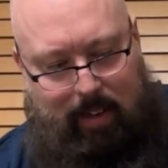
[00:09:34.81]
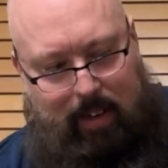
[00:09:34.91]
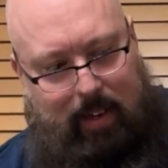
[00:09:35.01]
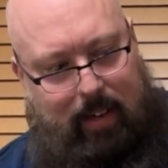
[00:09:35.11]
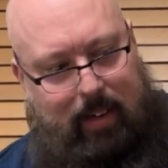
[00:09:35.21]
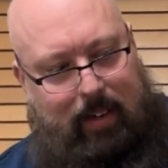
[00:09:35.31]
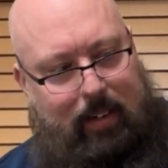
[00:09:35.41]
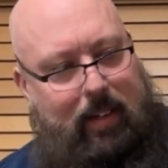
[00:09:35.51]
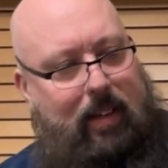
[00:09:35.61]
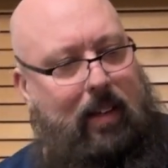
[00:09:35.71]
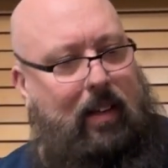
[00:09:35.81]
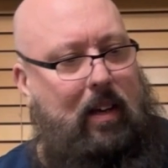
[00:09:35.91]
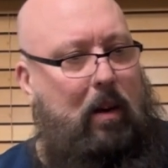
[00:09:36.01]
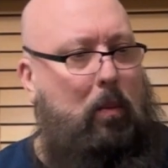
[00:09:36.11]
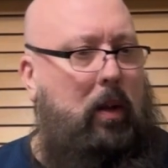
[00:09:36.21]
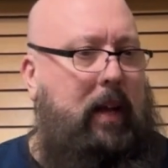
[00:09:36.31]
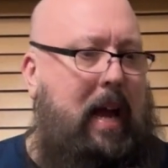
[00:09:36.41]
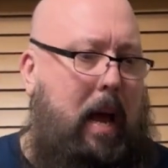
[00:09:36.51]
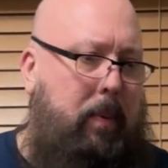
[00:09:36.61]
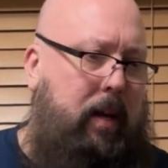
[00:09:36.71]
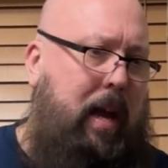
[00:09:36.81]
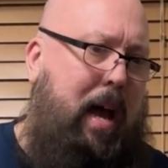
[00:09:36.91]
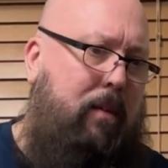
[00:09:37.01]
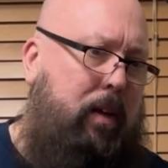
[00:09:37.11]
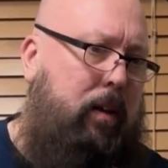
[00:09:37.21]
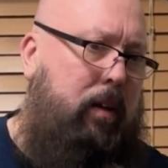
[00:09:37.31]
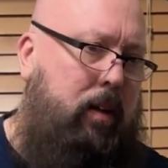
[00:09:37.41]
and I'm really happy to have it.